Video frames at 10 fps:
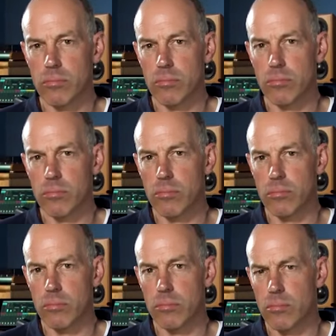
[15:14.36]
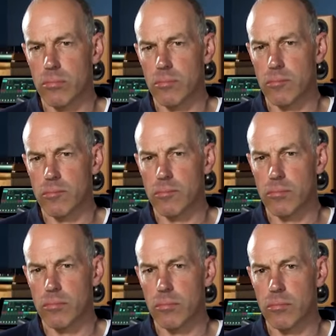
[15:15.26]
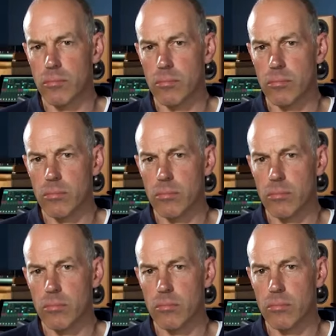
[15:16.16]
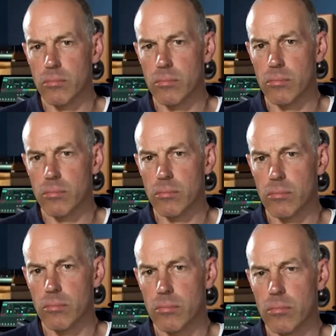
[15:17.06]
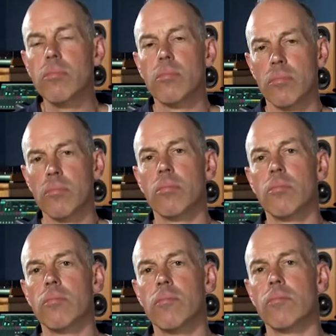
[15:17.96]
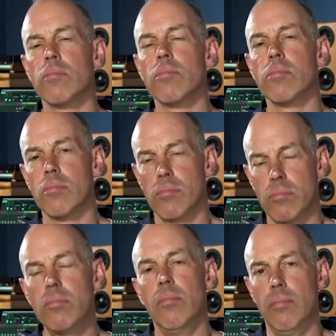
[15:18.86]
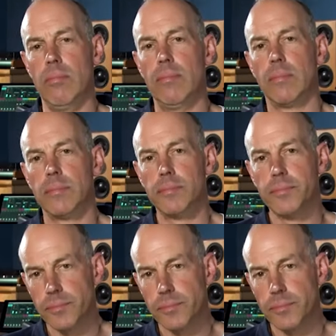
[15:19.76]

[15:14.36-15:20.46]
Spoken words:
(not speaking)